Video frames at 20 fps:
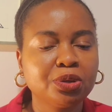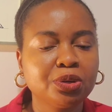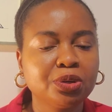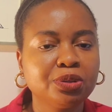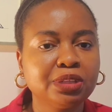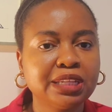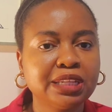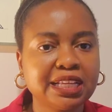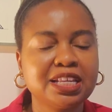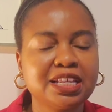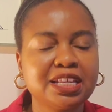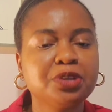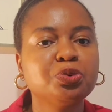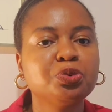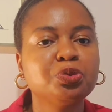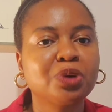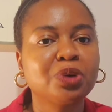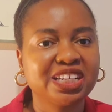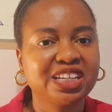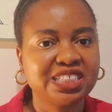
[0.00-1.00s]
let's say
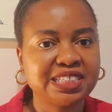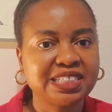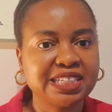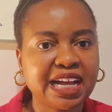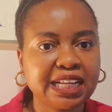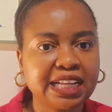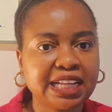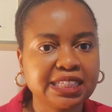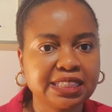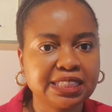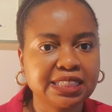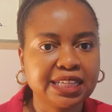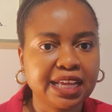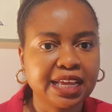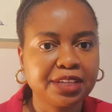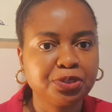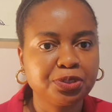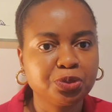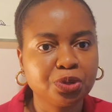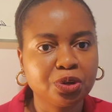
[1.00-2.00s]
you are a child
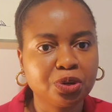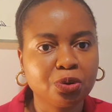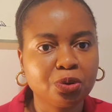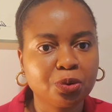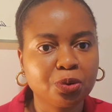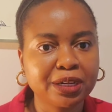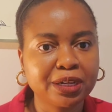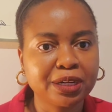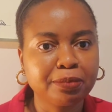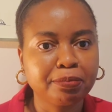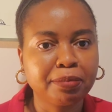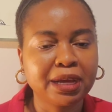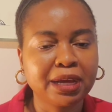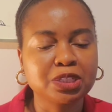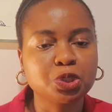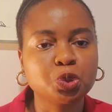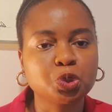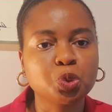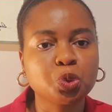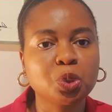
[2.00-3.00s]
and you already
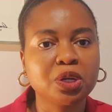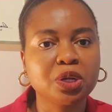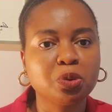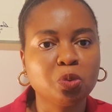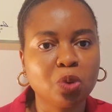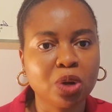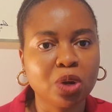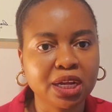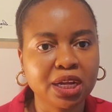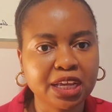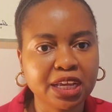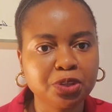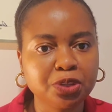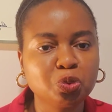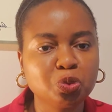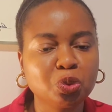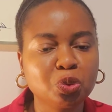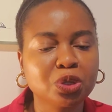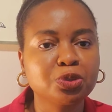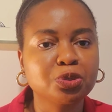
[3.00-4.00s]
past 21 and you
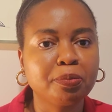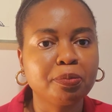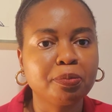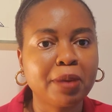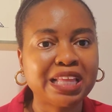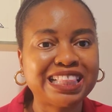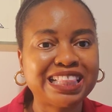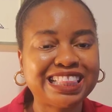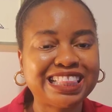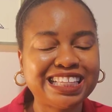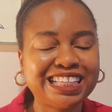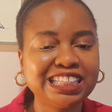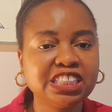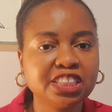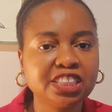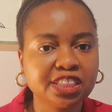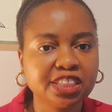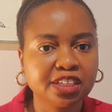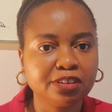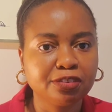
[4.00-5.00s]
want to
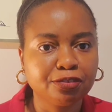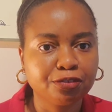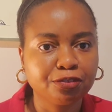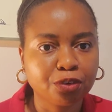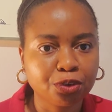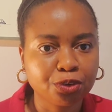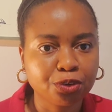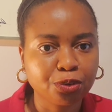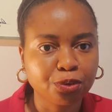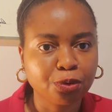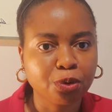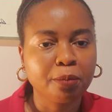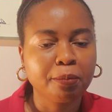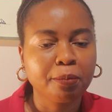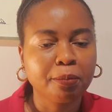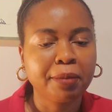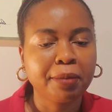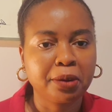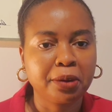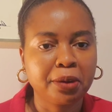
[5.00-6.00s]
petition for your
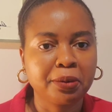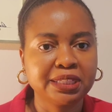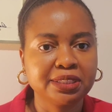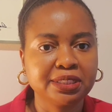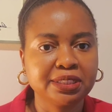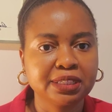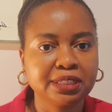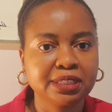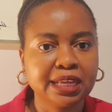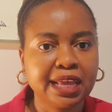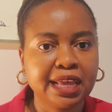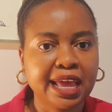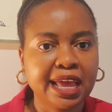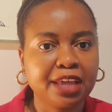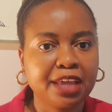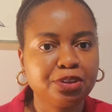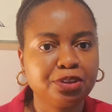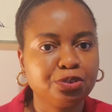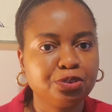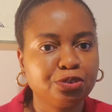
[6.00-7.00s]
parent,
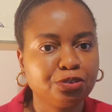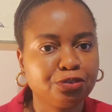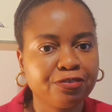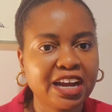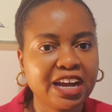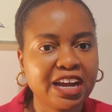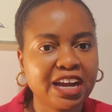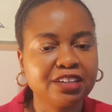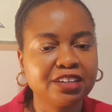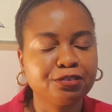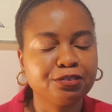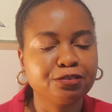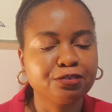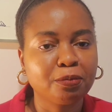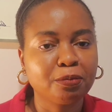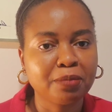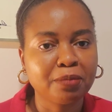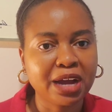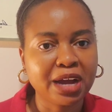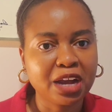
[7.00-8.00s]
and you file the
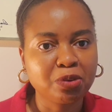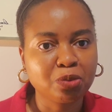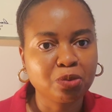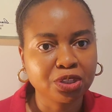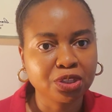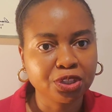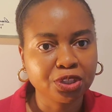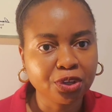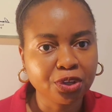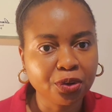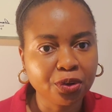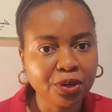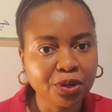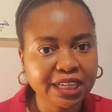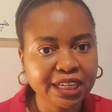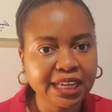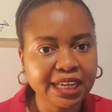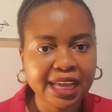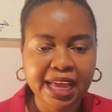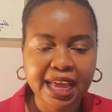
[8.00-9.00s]
form
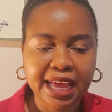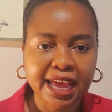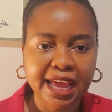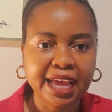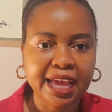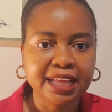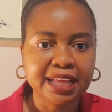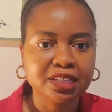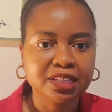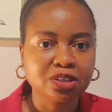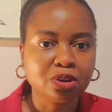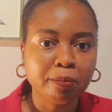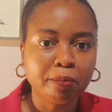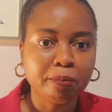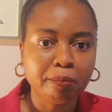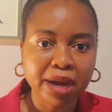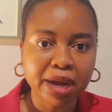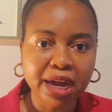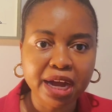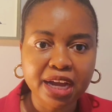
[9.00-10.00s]
I-130 and
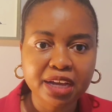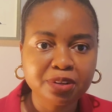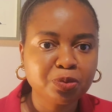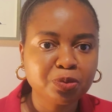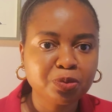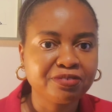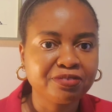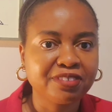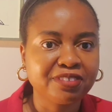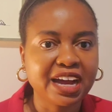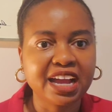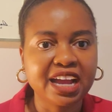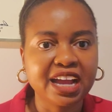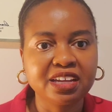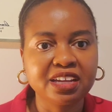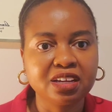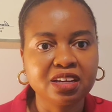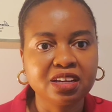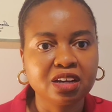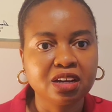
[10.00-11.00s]
combine with
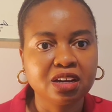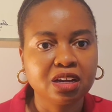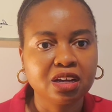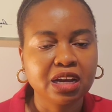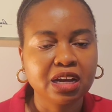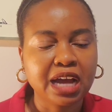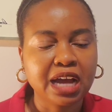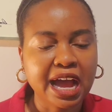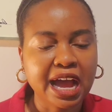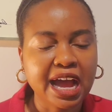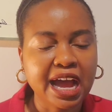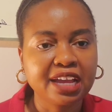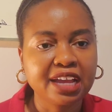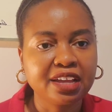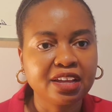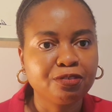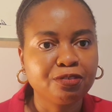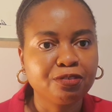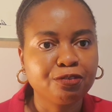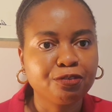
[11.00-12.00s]

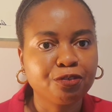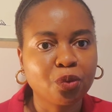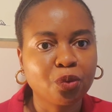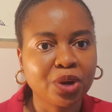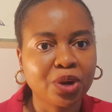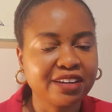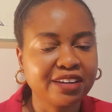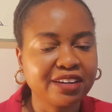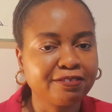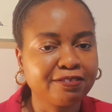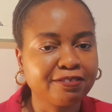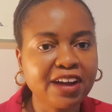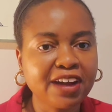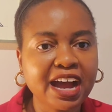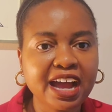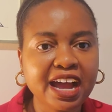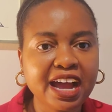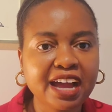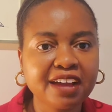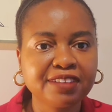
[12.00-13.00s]

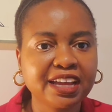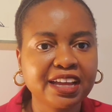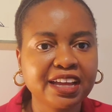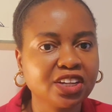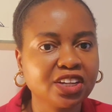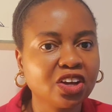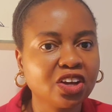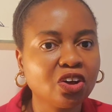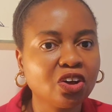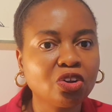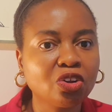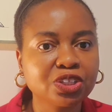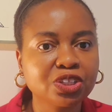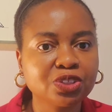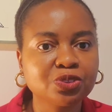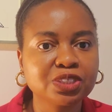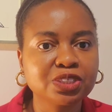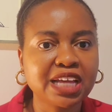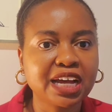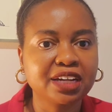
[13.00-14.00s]
I-485 and all
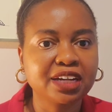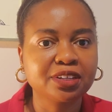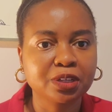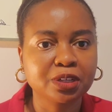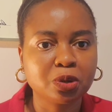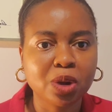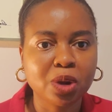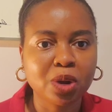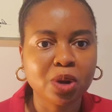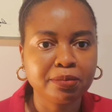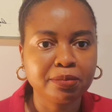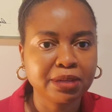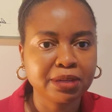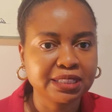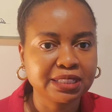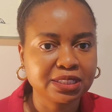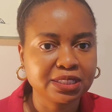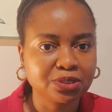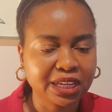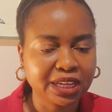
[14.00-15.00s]
those other
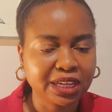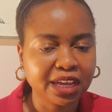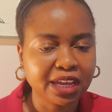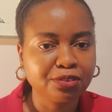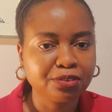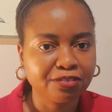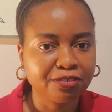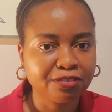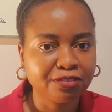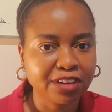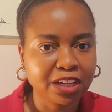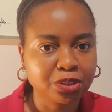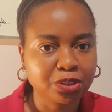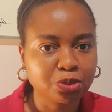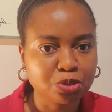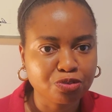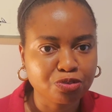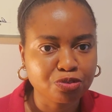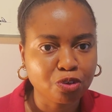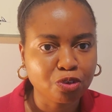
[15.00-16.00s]
requirements, okay, you file
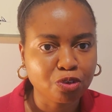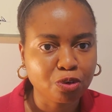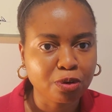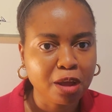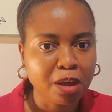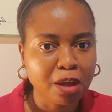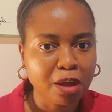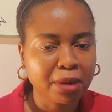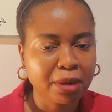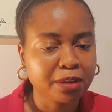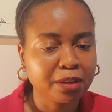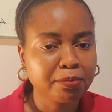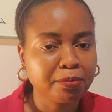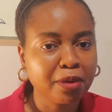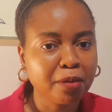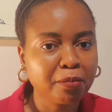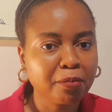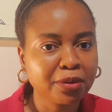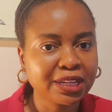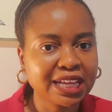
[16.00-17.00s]
those forms. But
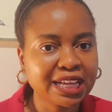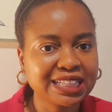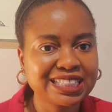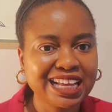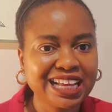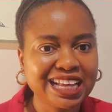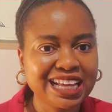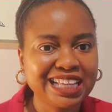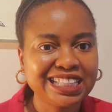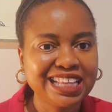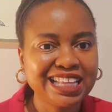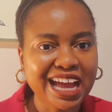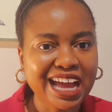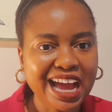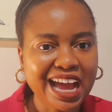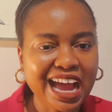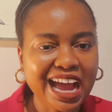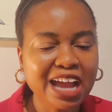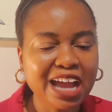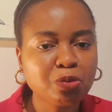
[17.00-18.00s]
remember that the
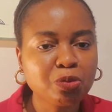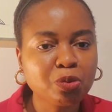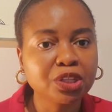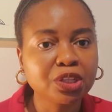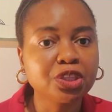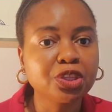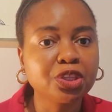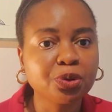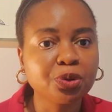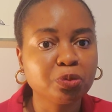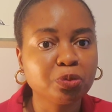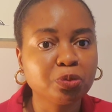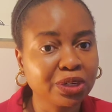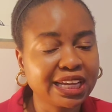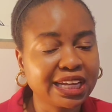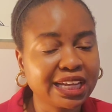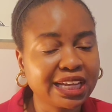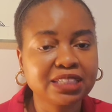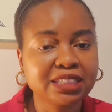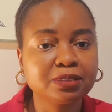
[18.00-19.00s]
I-130
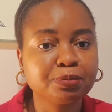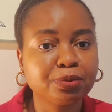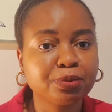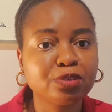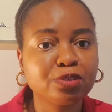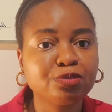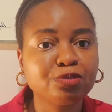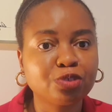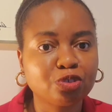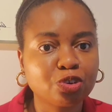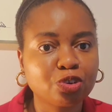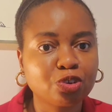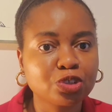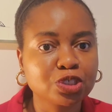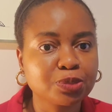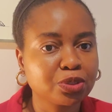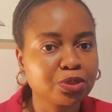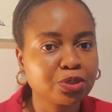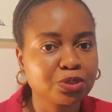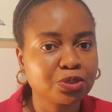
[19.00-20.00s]
will get approved, of
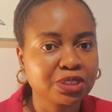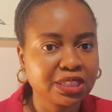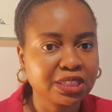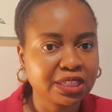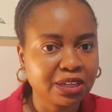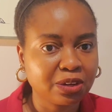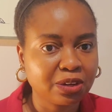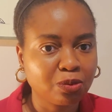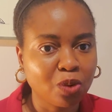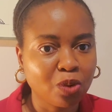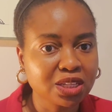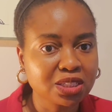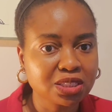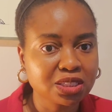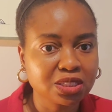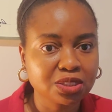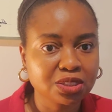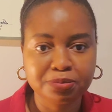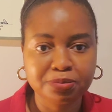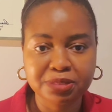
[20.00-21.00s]
course, because
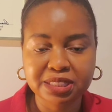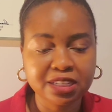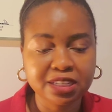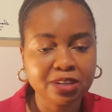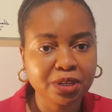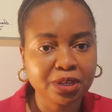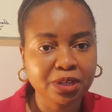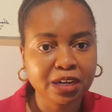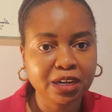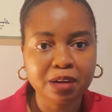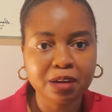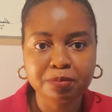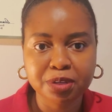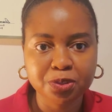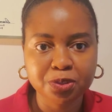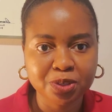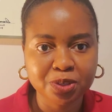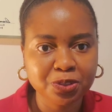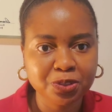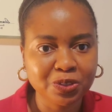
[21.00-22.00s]
once you meet the
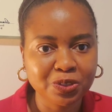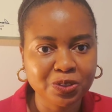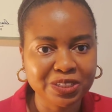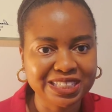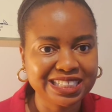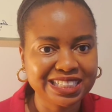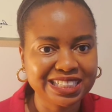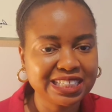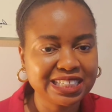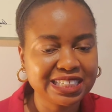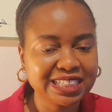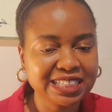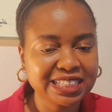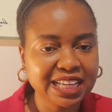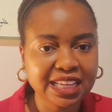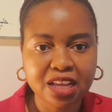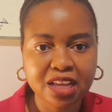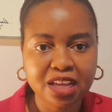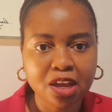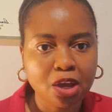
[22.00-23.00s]
requirement, you're a U.S.
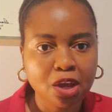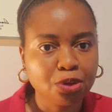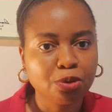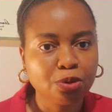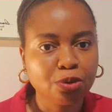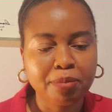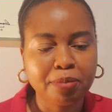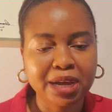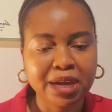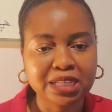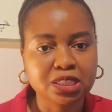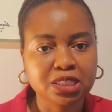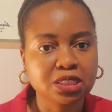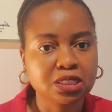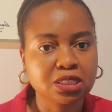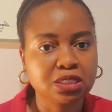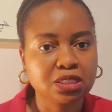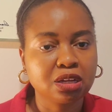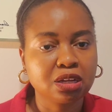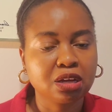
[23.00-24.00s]
citizen, you
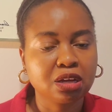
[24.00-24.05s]
pass